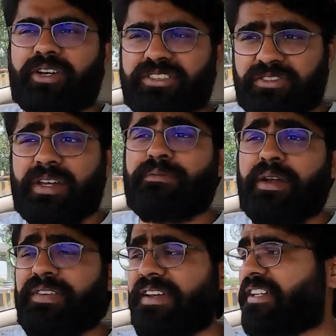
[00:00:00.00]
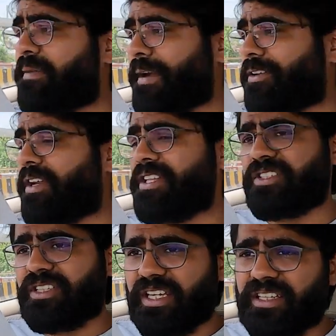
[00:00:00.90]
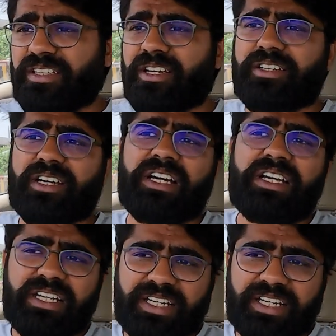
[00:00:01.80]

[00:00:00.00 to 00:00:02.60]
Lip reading: because it's 1.5 liter petrol engine in the Ertiga.